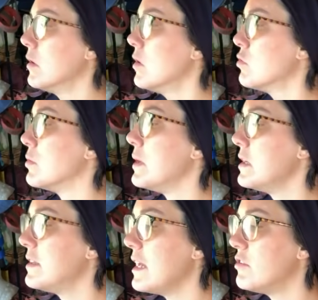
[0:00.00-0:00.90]
what
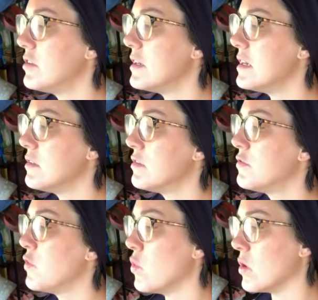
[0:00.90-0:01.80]
meditation is
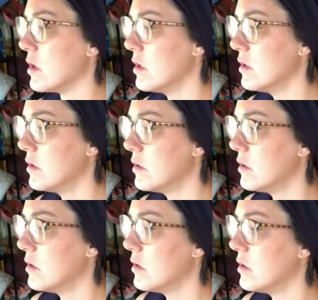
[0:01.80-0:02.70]
for,
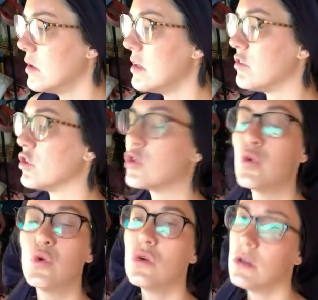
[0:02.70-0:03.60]
is to
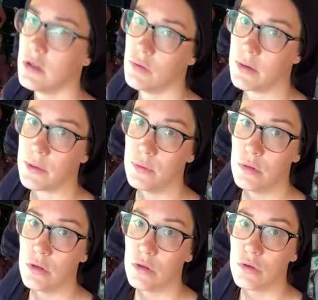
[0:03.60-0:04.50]
cool you out
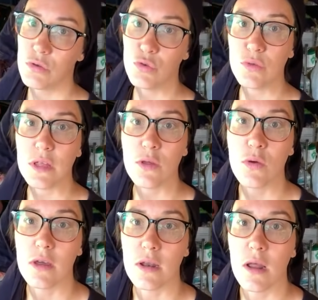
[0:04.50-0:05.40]
so that you
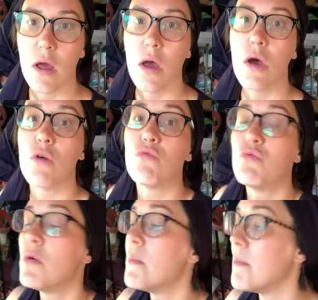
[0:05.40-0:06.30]
can
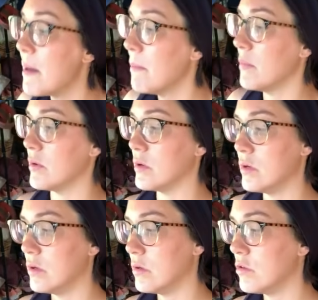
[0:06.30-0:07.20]
remember,
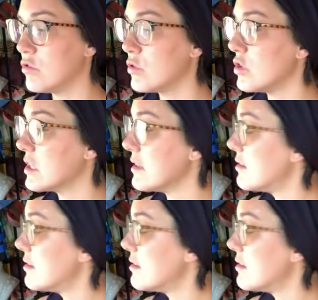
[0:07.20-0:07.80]
so you can